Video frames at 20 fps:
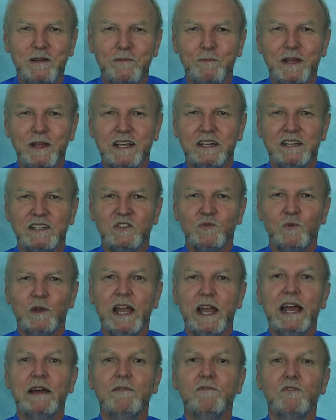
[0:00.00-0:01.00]
because we
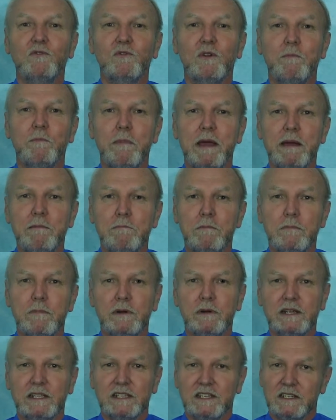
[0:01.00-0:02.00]
have the
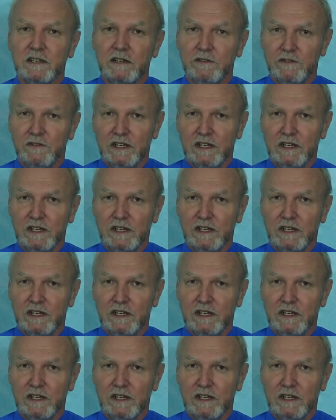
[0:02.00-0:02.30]
remembrance of